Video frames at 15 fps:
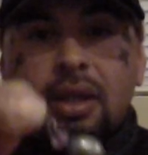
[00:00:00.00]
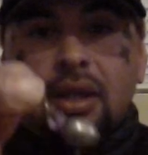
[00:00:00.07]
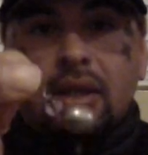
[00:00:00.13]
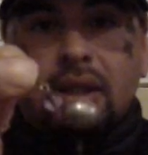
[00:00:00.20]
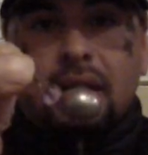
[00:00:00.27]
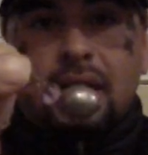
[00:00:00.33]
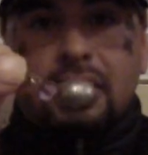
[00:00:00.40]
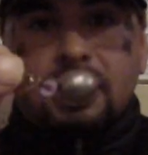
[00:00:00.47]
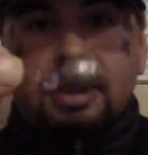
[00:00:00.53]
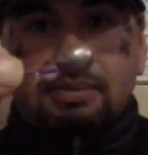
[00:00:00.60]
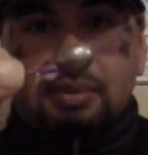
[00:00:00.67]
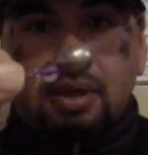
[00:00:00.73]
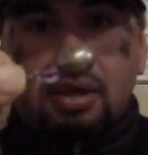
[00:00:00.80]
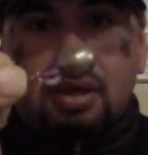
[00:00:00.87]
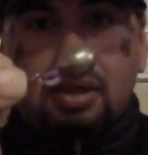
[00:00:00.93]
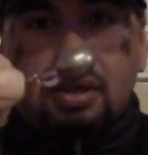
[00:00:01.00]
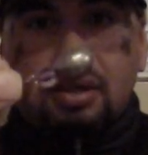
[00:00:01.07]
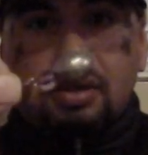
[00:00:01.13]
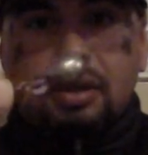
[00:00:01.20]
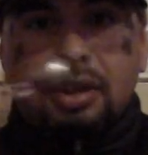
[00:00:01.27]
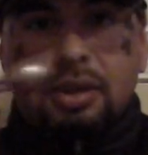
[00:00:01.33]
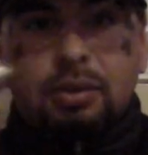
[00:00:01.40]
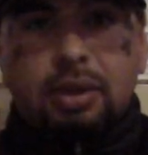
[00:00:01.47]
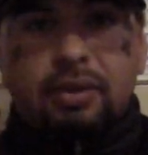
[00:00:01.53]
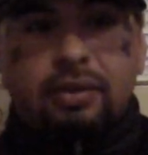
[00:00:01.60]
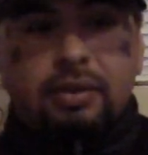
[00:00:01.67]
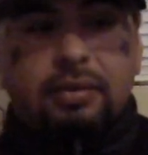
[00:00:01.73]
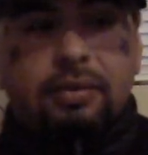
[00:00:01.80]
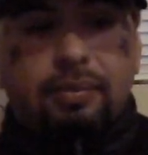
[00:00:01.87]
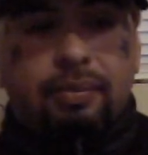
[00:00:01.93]
And you got a small
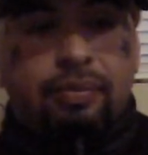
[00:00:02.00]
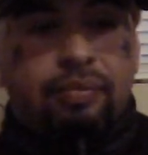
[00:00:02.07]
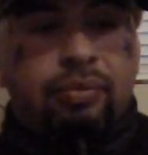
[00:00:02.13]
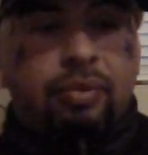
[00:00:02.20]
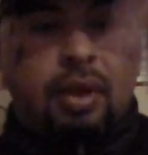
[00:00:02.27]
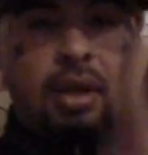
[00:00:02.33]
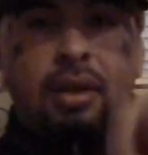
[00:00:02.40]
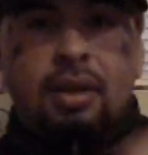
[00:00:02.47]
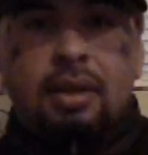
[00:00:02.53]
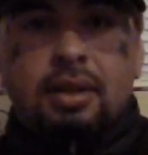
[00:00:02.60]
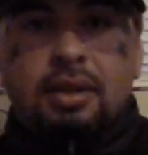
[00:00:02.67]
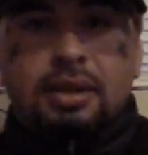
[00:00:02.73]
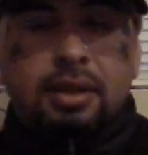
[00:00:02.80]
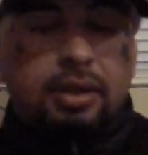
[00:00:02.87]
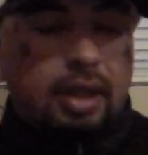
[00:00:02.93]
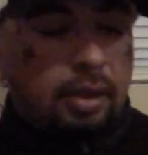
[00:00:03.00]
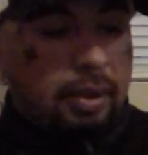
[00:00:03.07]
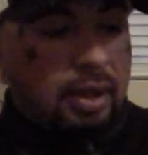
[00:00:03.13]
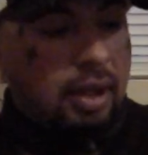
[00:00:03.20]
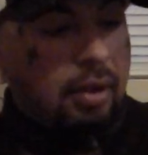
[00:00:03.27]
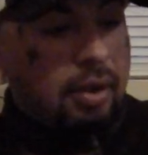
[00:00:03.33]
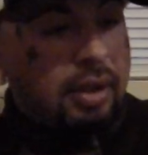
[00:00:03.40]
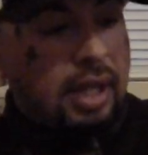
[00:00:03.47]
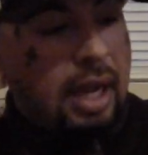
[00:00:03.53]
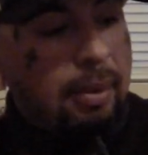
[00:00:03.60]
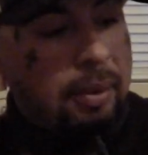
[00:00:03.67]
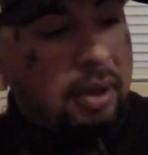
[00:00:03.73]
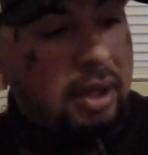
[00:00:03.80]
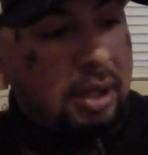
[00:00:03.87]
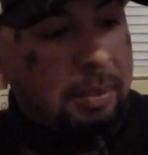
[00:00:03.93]
swivel. So there we go with
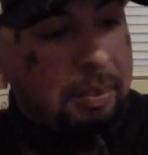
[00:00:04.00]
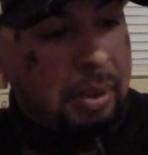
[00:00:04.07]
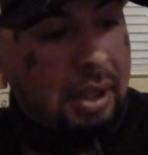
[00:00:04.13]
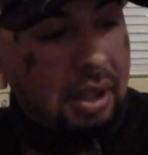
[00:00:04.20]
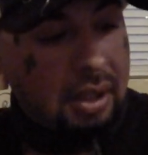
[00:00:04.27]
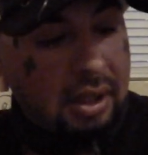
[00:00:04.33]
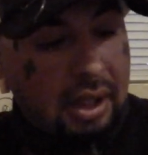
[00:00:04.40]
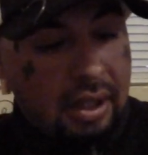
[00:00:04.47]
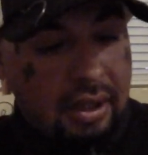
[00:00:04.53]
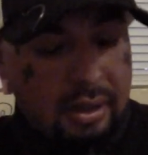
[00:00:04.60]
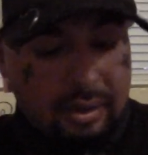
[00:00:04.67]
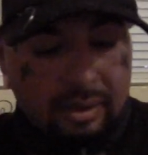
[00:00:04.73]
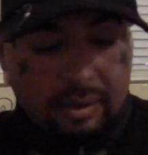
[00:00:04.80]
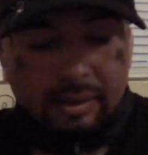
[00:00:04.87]
that. We're gonna put a leader.